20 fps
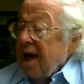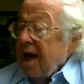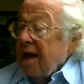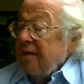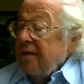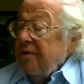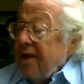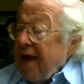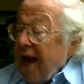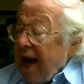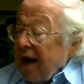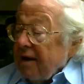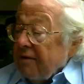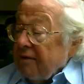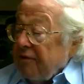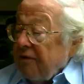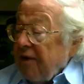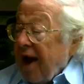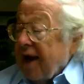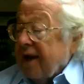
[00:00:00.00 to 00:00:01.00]
net
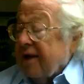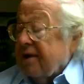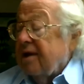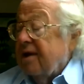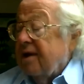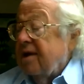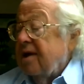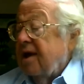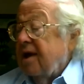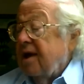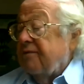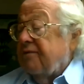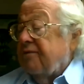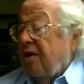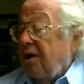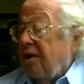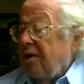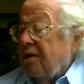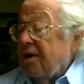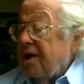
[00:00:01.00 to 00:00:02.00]
effect of
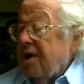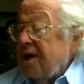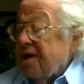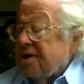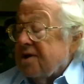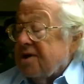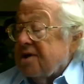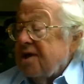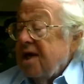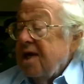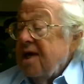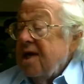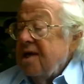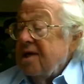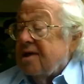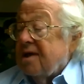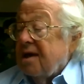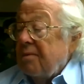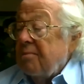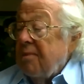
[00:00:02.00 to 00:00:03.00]
all of this
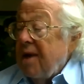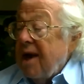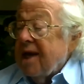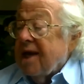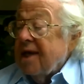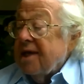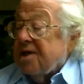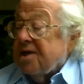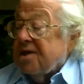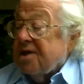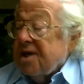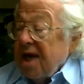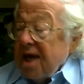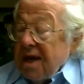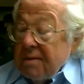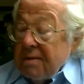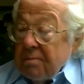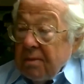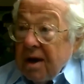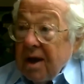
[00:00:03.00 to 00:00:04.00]
is to make it
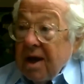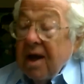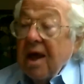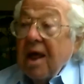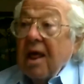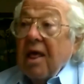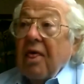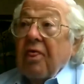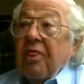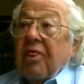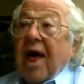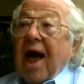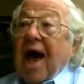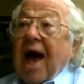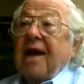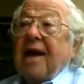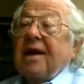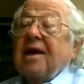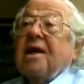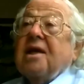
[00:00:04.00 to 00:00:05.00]
seem
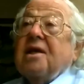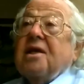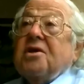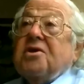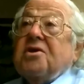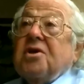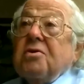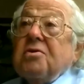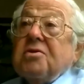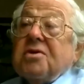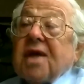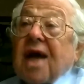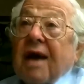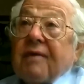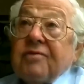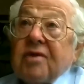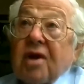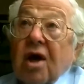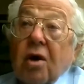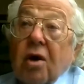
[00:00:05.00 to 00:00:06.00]
that the Jews
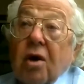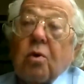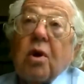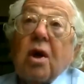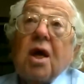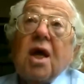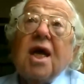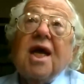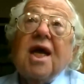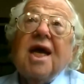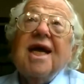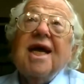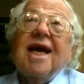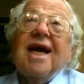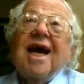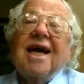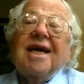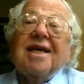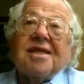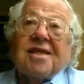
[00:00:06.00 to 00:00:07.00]
have no
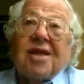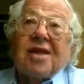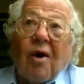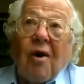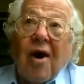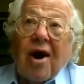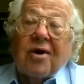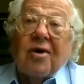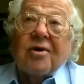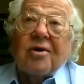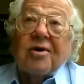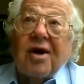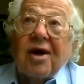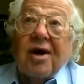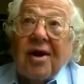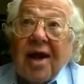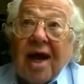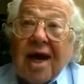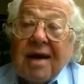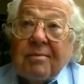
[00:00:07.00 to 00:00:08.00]
historical
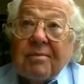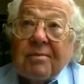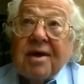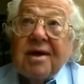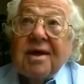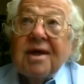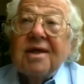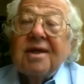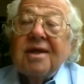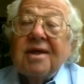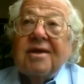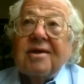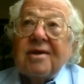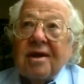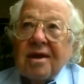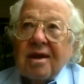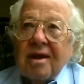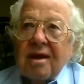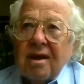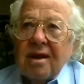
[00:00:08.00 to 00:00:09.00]
claim
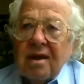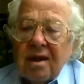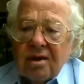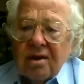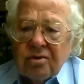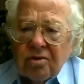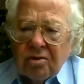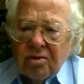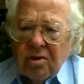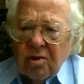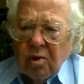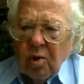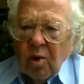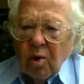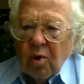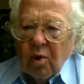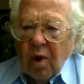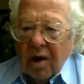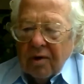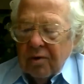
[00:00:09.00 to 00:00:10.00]
to the,
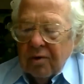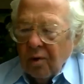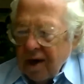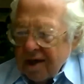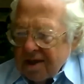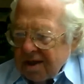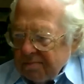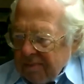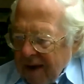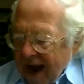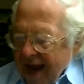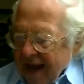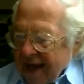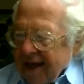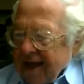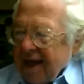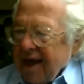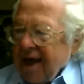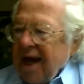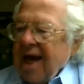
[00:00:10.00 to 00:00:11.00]
quote, West Bank.
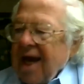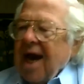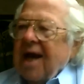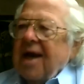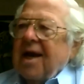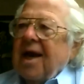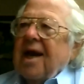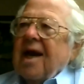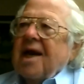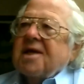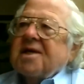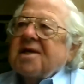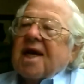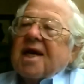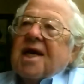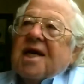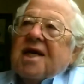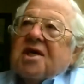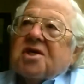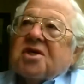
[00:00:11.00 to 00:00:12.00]
And then they say
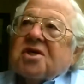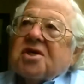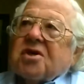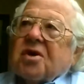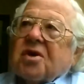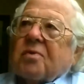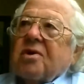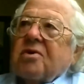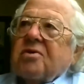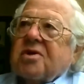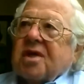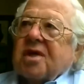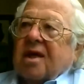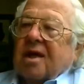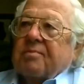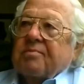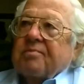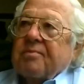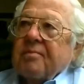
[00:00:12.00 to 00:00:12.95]
East Jerusalem.